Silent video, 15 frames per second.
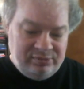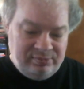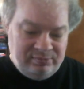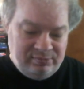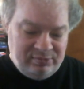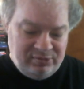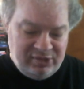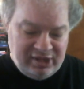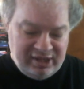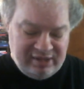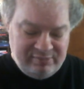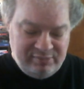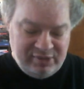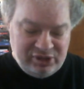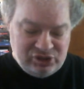they
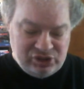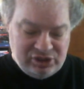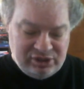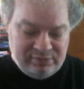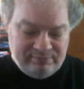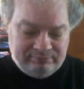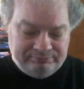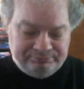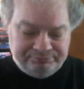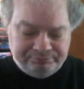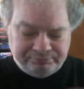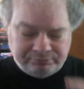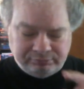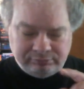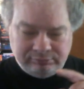mention
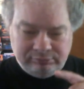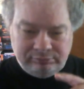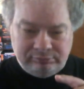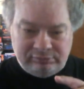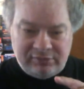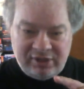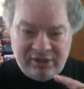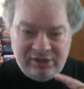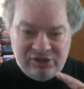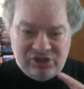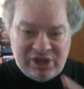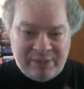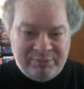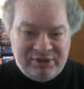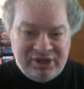
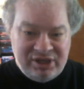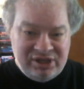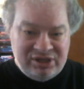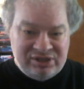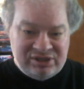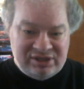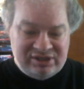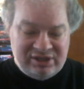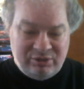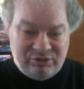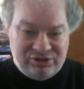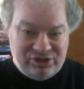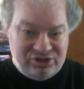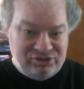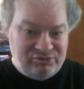Japanese
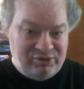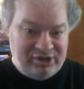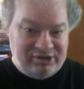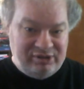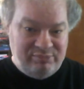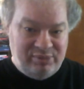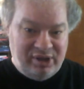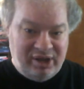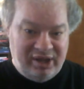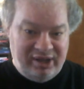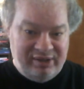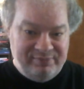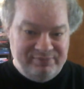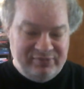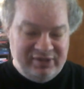sequences directed by,
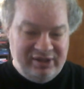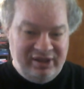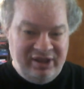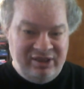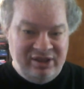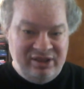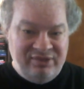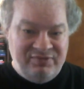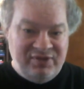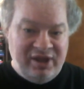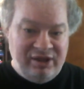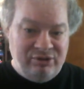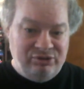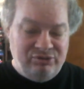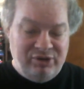and then the final
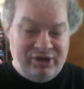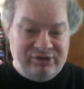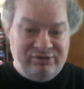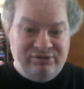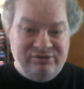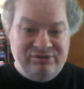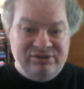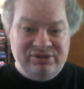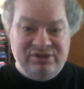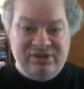director's